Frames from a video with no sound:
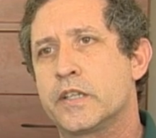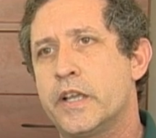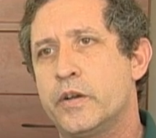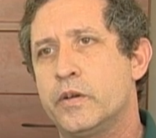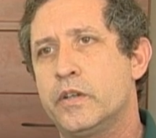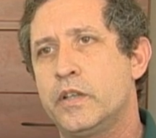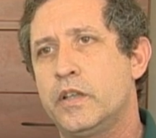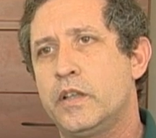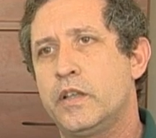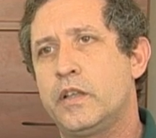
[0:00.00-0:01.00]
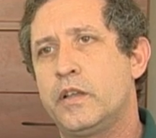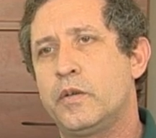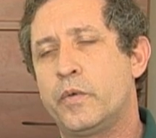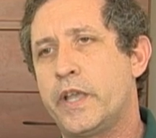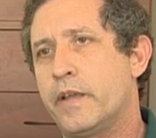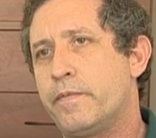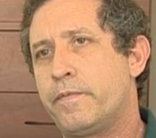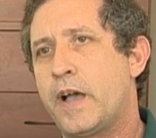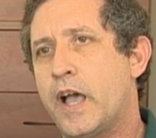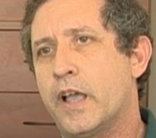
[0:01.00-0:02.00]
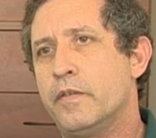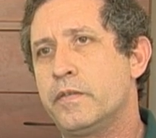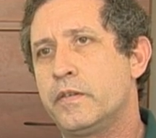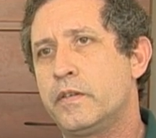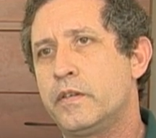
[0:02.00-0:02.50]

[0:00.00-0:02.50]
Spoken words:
later, we had 5